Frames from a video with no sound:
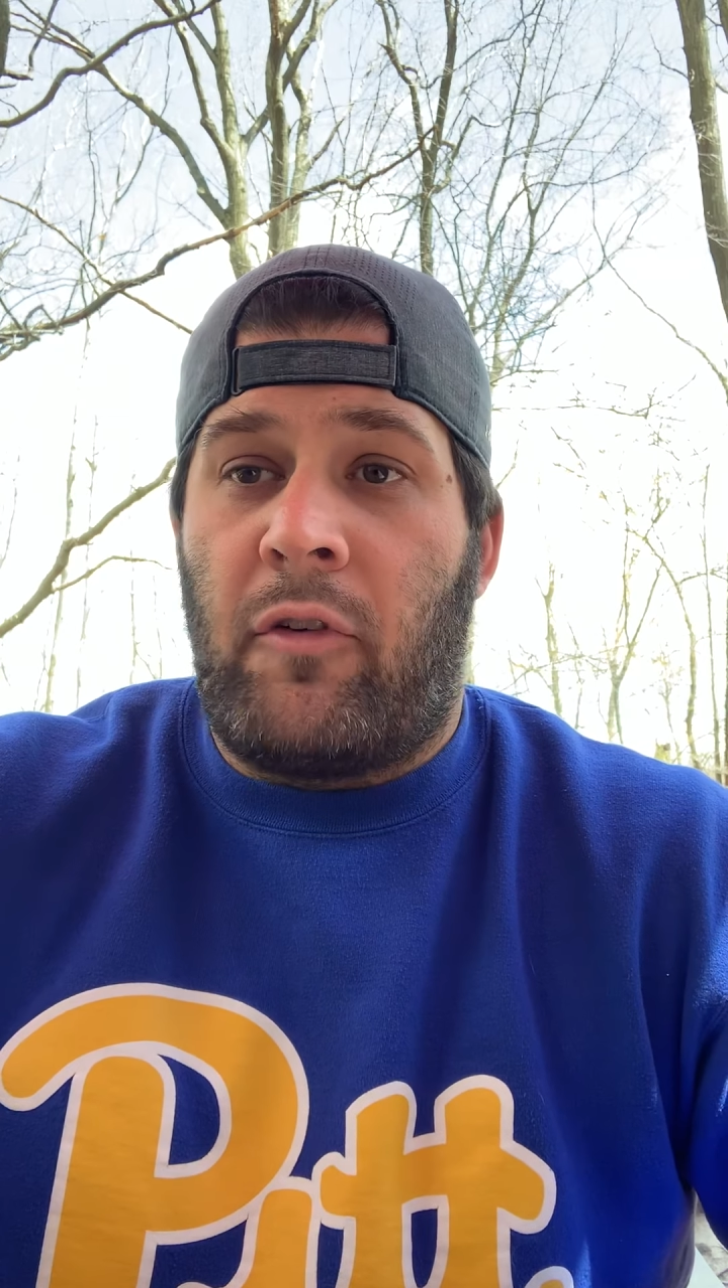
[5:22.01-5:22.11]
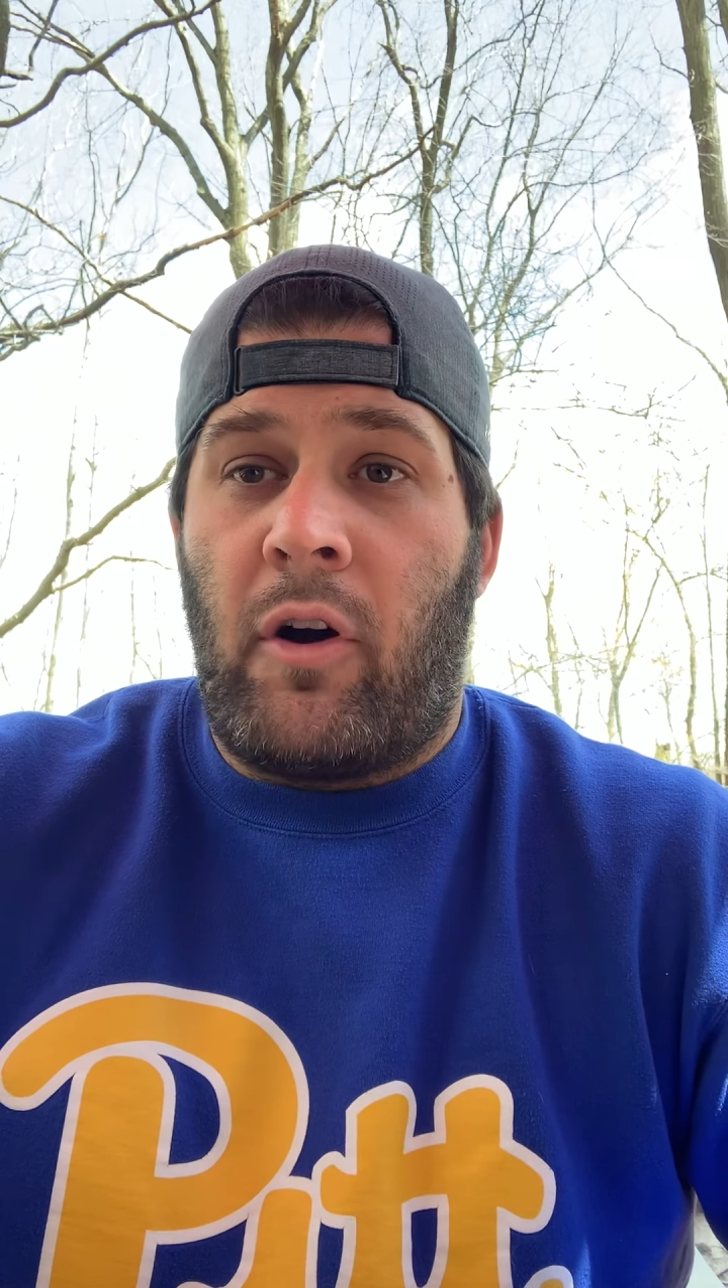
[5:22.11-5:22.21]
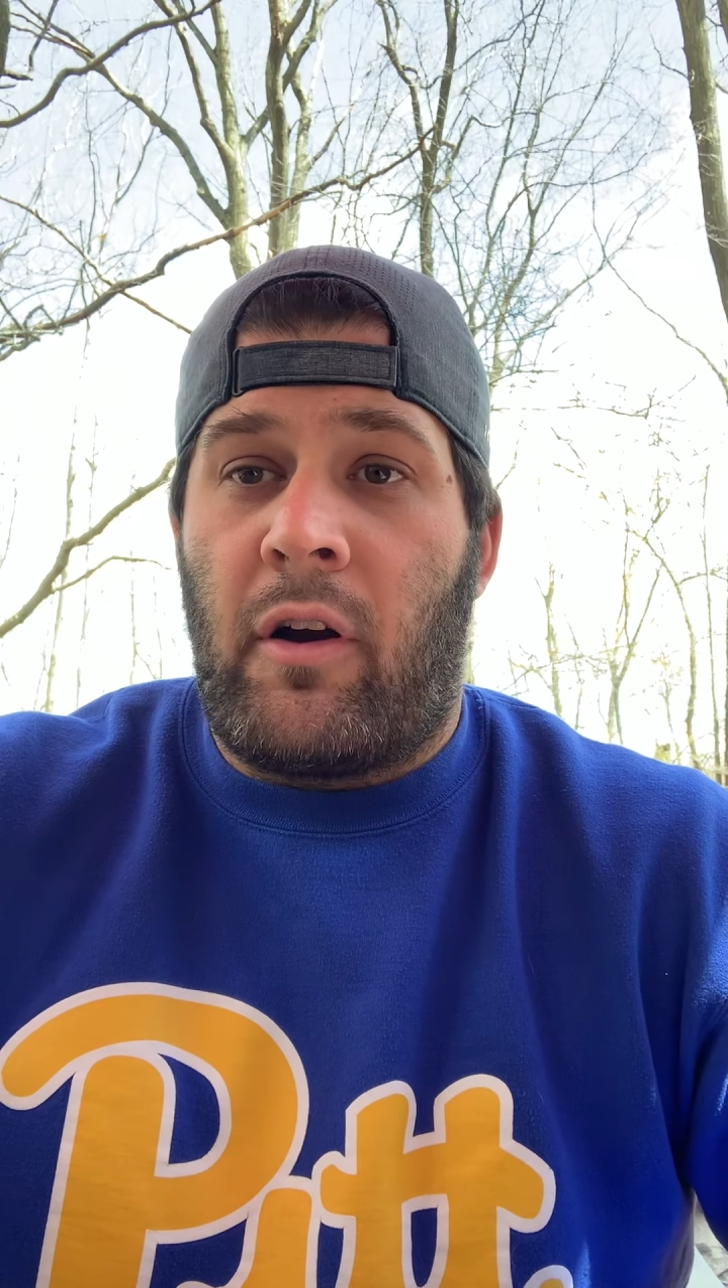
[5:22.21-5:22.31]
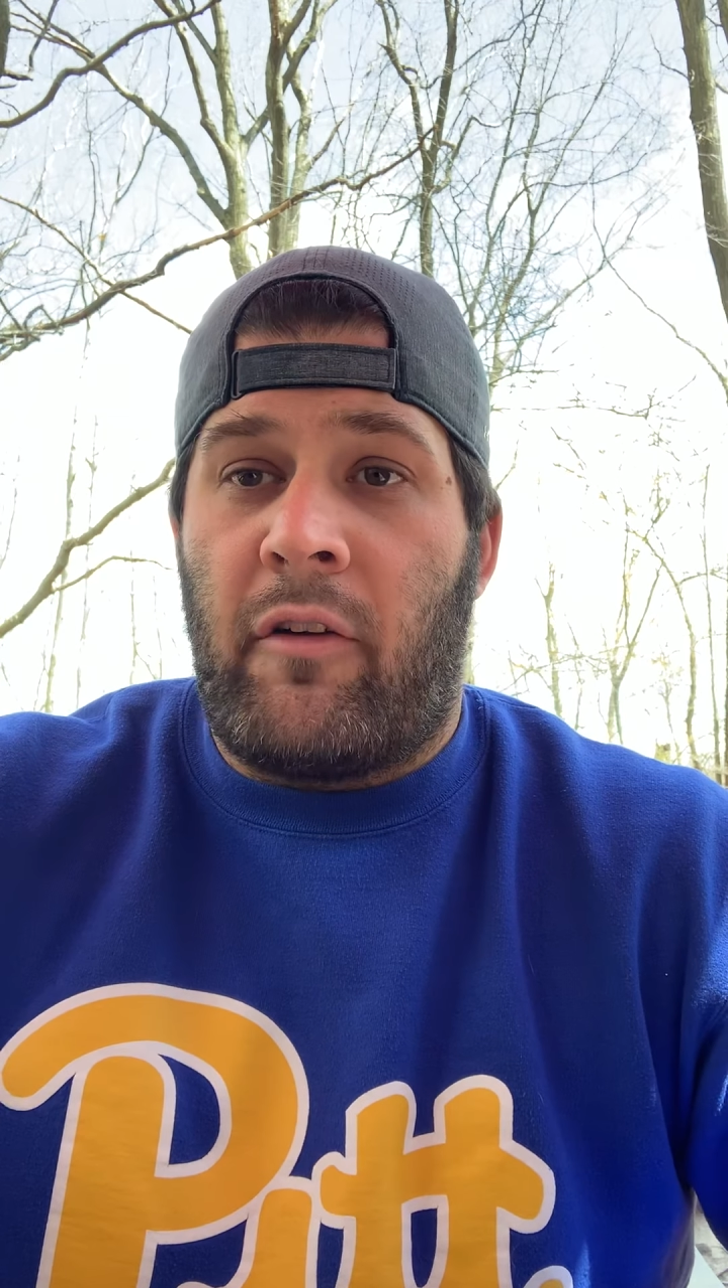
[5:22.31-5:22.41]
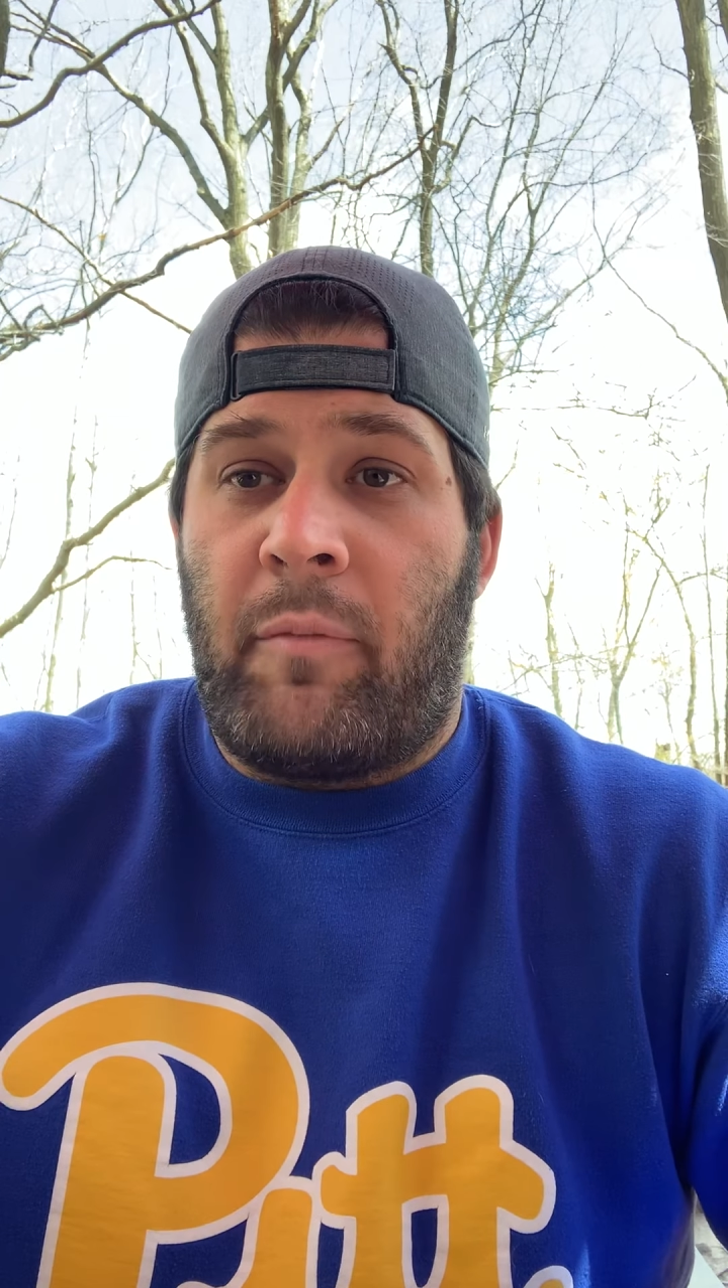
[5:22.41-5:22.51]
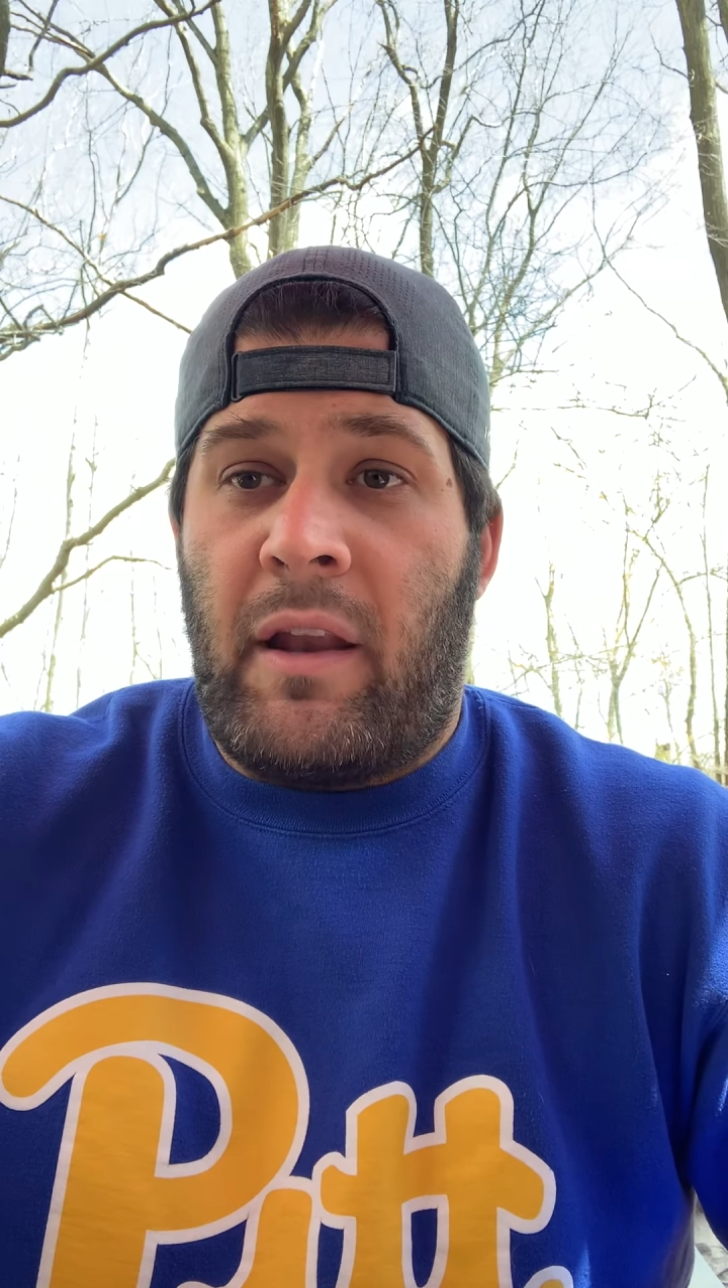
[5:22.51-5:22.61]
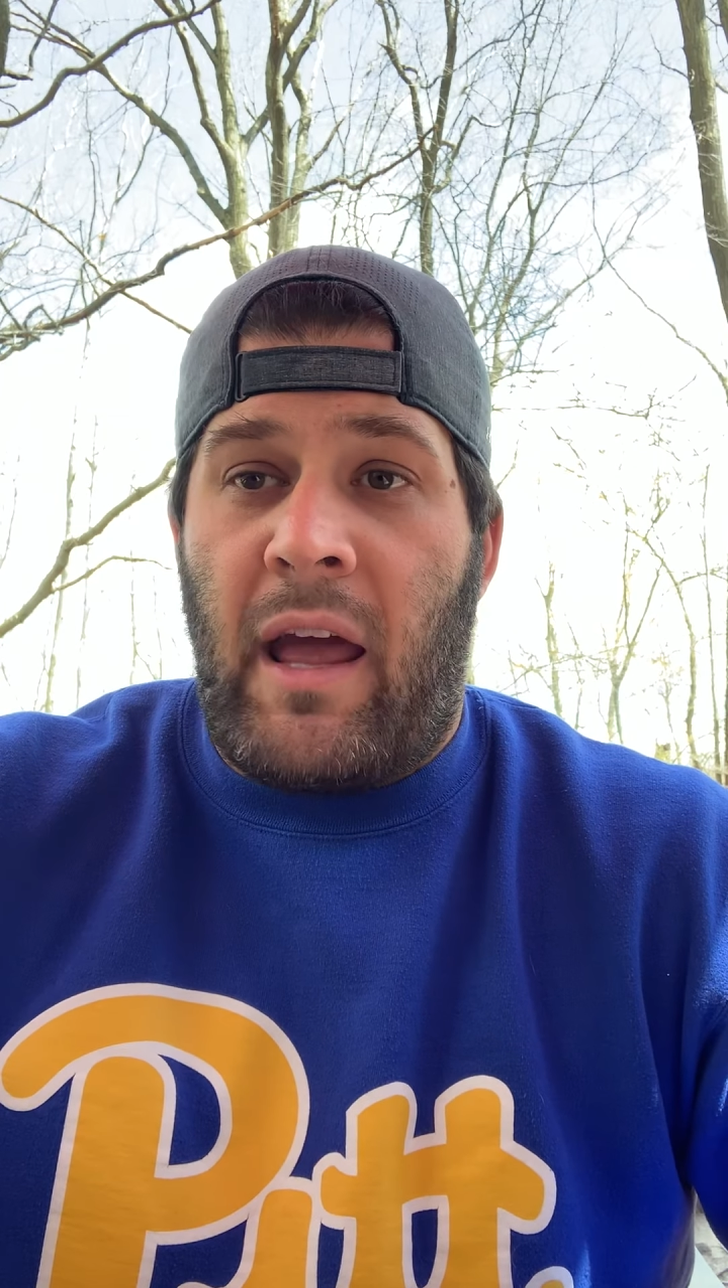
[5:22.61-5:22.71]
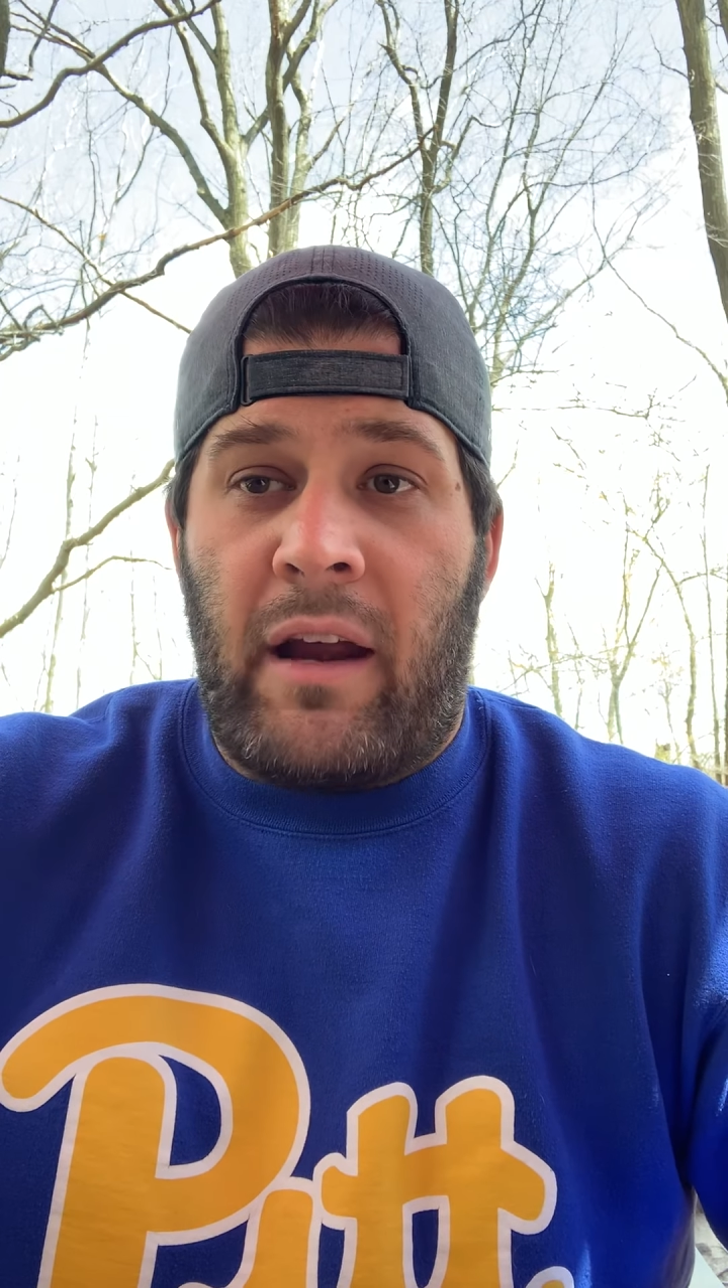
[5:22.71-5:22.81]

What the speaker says: far have been